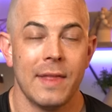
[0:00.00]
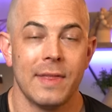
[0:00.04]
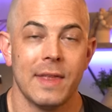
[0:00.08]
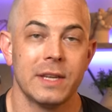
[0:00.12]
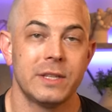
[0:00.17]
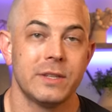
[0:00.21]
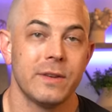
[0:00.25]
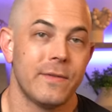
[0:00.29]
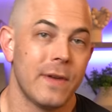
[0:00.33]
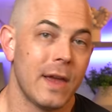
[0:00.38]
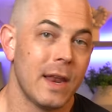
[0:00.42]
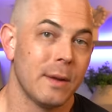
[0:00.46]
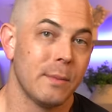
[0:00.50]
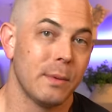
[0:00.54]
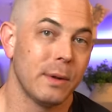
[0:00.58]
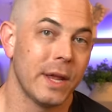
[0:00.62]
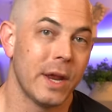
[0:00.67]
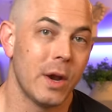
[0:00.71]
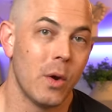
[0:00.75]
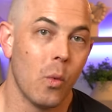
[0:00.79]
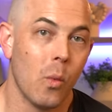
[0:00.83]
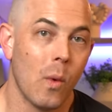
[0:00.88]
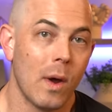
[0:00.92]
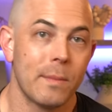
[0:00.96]
That's available
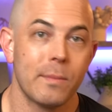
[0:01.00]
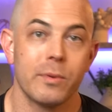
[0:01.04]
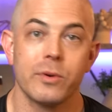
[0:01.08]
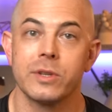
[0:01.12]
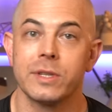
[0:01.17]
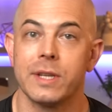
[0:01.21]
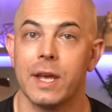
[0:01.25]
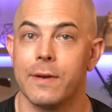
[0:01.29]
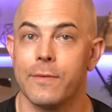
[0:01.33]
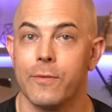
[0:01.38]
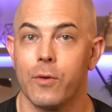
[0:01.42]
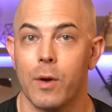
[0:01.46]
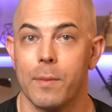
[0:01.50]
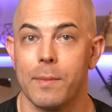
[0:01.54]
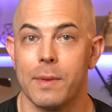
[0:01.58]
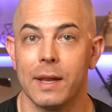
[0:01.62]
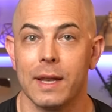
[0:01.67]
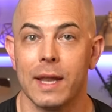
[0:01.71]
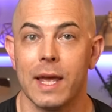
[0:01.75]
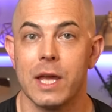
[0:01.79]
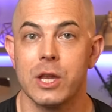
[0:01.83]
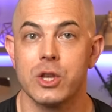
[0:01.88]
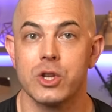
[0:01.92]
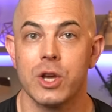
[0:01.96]
in a one percent
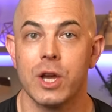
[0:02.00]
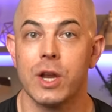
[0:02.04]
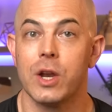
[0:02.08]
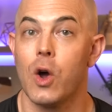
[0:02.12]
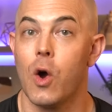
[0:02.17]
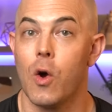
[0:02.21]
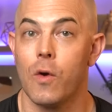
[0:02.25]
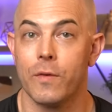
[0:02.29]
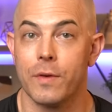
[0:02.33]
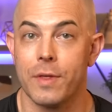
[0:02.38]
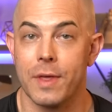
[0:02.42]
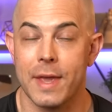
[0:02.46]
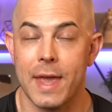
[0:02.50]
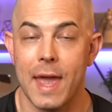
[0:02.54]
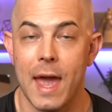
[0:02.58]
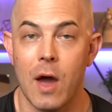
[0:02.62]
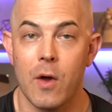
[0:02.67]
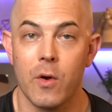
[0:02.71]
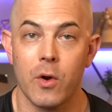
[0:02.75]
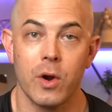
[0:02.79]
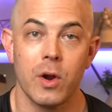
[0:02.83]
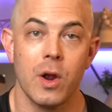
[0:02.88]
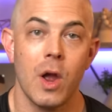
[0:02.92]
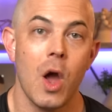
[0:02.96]
formulation over the
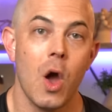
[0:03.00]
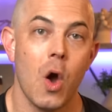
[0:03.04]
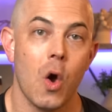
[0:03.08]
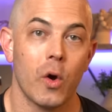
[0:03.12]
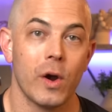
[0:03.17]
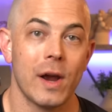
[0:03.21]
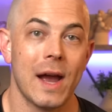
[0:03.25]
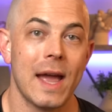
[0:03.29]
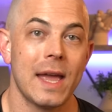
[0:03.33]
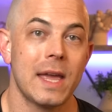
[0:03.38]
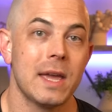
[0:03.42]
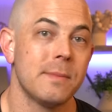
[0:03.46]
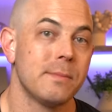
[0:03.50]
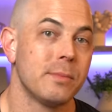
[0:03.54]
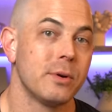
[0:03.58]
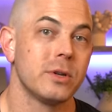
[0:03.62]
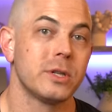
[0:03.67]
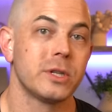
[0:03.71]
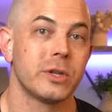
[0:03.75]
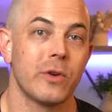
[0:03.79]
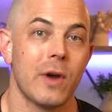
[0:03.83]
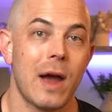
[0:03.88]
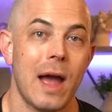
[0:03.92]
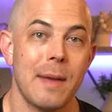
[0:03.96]
counter, or I can
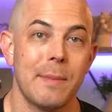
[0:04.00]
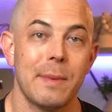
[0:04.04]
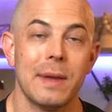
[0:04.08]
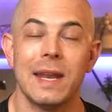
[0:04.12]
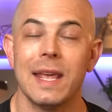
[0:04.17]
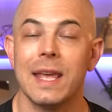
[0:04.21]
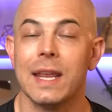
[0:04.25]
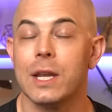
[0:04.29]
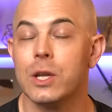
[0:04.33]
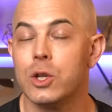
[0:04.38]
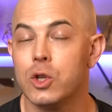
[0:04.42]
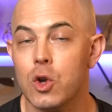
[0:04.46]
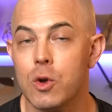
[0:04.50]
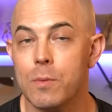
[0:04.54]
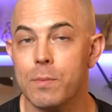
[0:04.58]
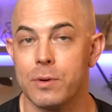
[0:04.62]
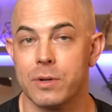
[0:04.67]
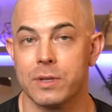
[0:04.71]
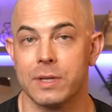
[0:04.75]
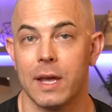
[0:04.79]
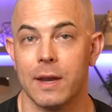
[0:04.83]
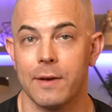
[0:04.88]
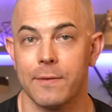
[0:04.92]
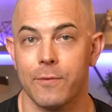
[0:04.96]
prescribe it in a two
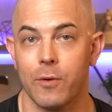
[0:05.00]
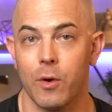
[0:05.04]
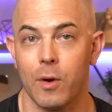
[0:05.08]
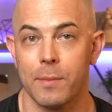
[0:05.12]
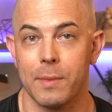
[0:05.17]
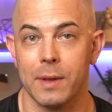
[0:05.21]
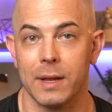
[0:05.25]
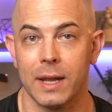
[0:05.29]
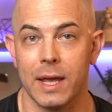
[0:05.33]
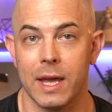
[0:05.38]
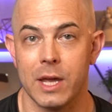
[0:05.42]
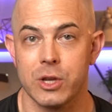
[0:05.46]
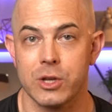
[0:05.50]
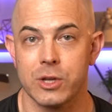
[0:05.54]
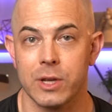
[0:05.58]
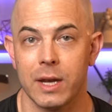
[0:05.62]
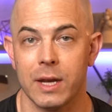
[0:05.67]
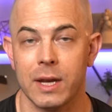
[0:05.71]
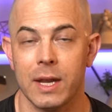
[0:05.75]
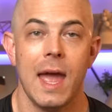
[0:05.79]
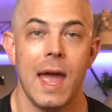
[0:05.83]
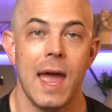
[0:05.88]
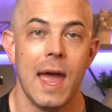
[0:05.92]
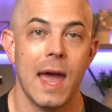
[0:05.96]
percent
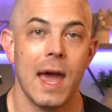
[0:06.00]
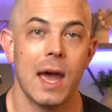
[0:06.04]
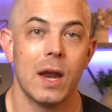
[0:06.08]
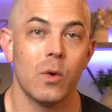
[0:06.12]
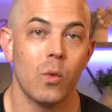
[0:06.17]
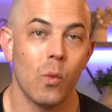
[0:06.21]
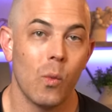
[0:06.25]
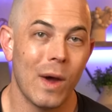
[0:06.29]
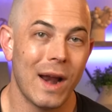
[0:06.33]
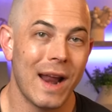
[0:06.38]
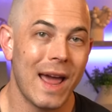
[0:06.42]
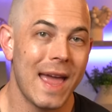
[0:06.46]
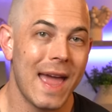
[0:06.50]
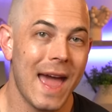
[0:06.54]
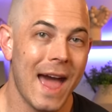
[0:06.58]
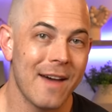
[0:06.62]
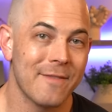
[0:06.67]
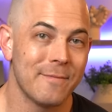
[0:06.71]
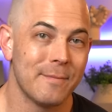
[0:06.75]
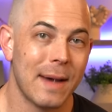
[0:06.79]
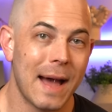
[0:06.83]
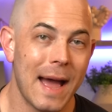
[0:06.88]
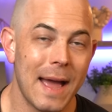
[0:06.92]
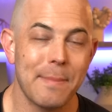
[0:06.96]
formulation. And what I
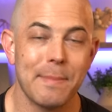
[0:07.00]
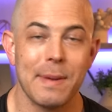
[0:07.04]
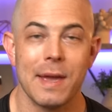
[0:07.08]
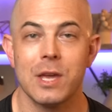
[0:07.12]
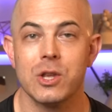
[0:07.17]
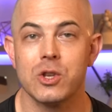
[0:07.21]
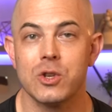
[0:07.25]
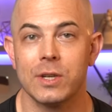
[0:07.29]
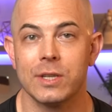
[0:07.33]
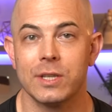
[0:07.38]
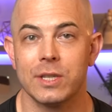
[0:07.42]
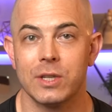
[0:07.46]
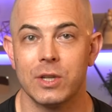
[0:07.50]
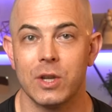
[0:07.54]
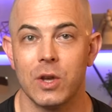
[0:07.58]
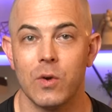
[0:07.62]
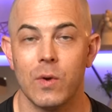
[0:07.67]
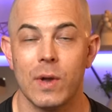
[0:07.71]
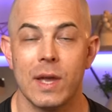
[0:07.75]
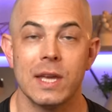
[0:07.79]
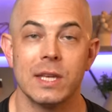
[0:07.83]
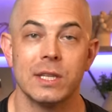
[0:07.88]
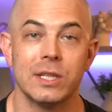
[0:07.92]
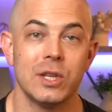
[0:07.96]
have my patients
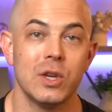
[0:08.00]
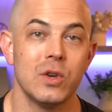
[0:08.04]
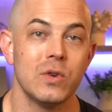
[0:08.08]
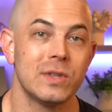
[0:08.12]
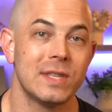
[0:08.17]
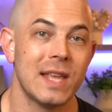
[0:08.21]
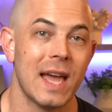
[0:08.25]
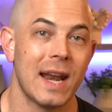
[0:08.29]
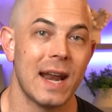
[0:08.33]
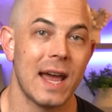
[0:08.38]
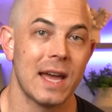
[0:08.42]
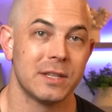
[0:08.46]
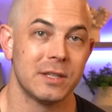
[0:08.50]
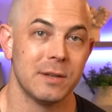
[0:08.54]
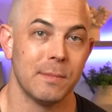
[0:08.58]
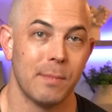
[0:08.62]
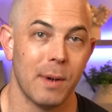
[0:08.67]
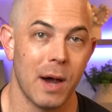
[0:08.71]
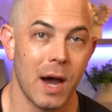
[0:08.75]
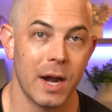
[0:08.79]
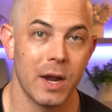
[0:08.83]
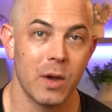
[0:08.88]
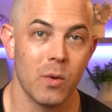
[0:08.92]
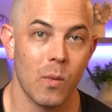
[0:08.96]
do is use that as a
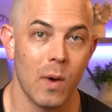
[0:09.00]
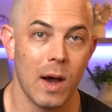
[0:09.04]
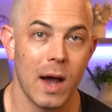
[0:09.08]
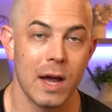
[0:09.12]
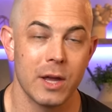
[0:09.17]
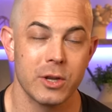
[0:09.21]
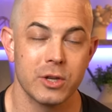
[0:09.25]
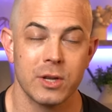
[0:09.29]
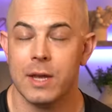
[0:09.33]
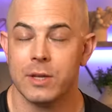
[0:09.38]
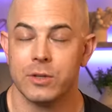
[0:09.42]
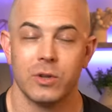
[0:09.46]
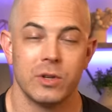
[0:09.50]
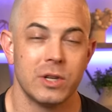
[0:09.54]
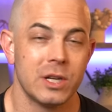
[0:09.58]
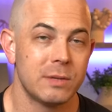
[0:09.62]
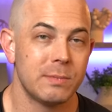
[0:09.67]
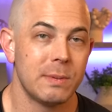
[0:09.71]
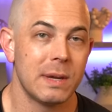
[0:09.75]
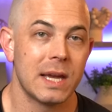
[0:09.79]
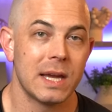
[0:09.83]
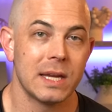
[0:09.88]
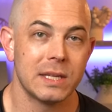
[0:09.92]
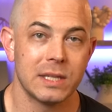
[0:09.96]
body wash. So
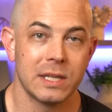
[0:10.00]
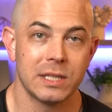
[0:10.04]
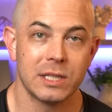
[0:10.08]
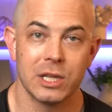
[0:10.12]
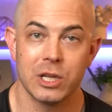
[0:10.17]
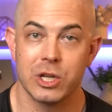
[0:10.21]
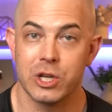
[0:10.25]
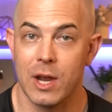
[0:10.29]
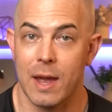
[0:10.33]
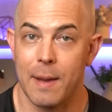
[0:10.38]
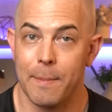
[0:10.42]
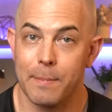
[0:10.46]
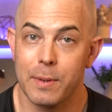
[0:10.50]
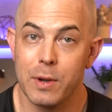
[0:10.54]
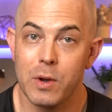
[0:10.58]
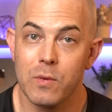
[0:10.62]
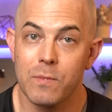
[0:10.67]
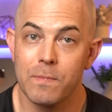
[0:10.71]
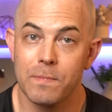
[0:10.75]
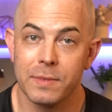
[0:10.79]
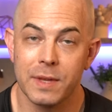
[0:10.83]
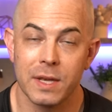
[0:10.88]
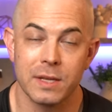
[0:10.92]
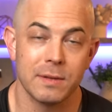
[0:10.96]
just because it's a
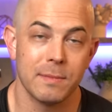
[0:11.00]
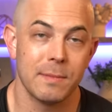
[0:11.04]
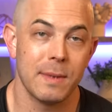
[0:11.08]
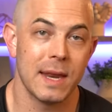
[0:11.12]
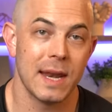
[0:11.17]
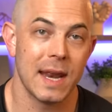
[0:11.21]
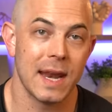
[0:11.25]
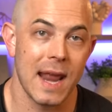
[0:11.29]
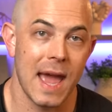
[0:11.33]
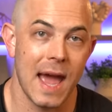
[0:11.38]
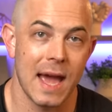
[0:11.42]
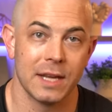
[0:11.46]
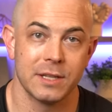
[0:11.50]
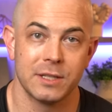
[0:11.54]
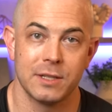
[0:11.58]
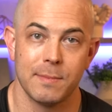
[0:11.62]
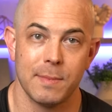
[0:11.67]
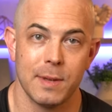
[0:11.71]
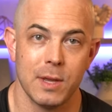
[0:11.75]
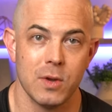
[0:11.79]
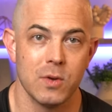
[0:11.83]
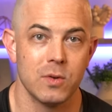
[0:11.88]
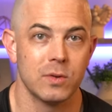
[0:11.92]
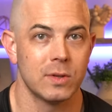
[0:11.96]
shampoo doesn't mean it has to
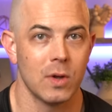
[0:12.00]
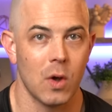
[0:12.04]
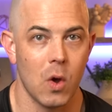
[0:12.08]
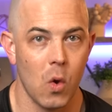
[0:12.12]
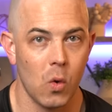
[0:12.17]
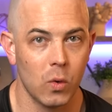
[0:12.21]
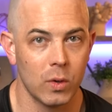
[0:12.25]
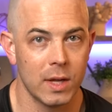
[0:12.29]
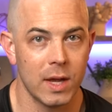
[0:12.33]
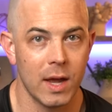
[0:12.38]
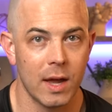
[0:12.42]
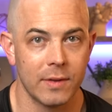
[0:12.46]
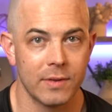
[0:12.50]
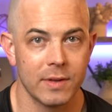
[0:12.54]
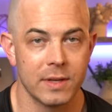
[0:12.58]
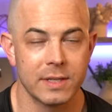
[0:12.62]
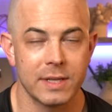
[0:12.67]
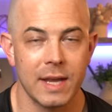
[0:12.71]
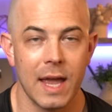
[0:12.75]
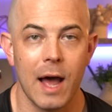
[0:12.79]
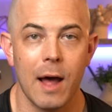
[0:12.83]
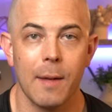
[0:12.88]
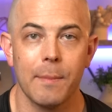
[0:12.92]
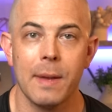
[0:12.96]
be used only on the
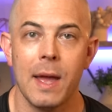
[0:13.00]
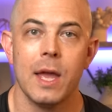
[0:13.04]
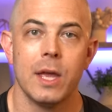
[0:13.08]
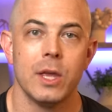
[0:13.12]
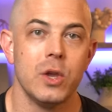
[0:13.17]
scalp.